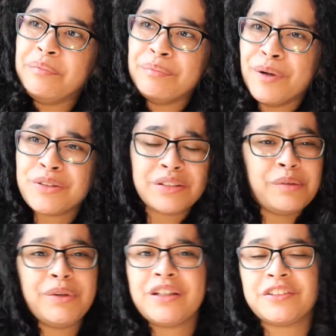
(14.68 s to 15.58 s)
mostly
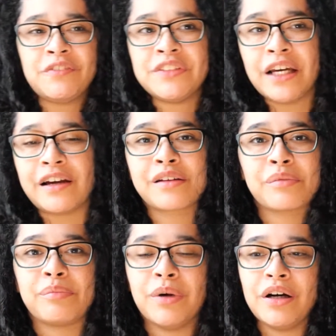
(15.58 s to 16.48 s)
because of tech,
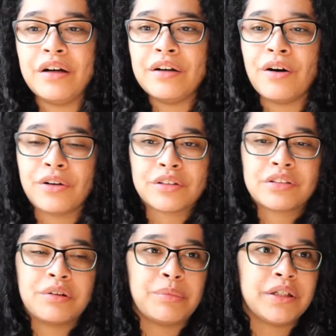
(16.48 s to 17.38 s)
but
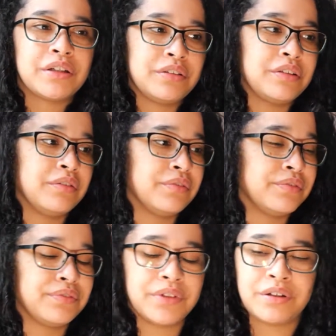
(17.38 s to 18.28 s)
also because of
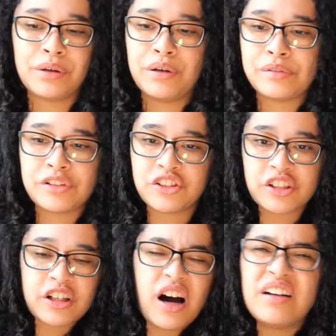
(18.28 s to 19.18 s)

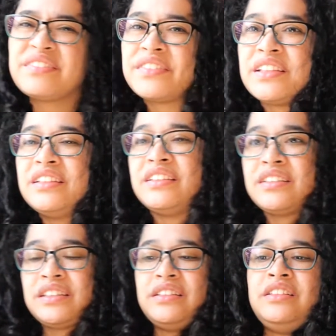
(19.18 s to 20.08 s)
just
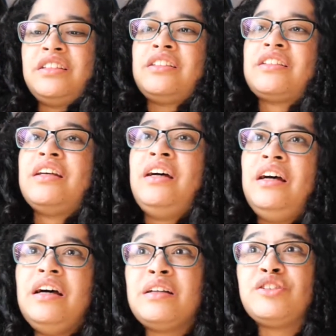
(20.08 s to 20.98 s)
confidence and just
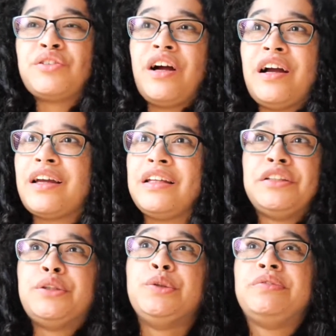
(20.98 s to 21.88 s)
trying
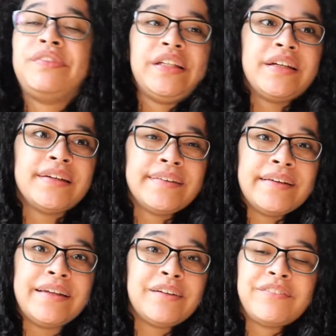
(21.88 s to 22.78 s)
to fit
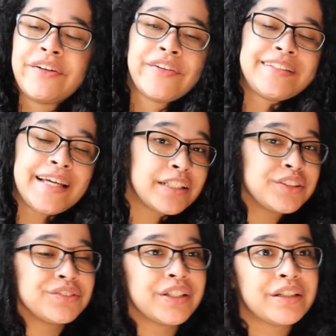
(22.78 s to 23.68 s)
in a very
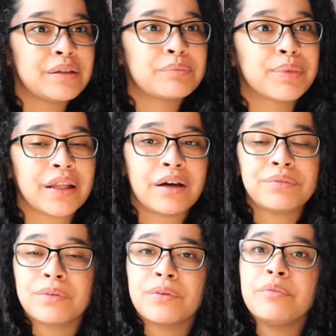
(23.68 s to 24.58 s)
saturated
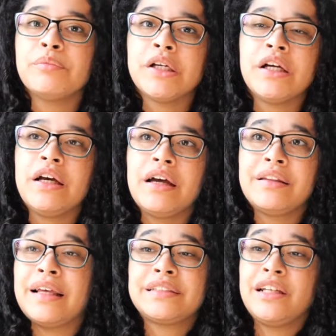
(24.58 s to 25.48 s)
platform.
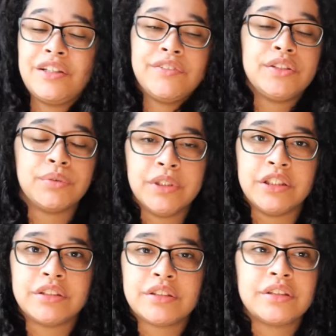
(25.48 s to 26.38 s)
That's not even
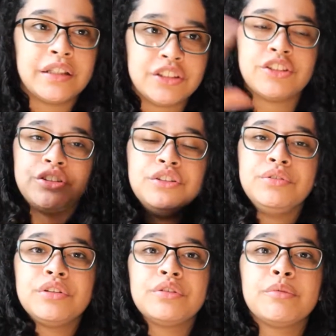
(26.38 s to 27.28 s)
Twitch, that's just
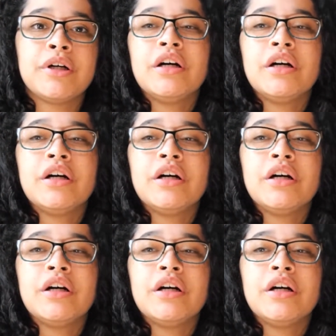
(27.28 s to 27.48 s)
YouTube.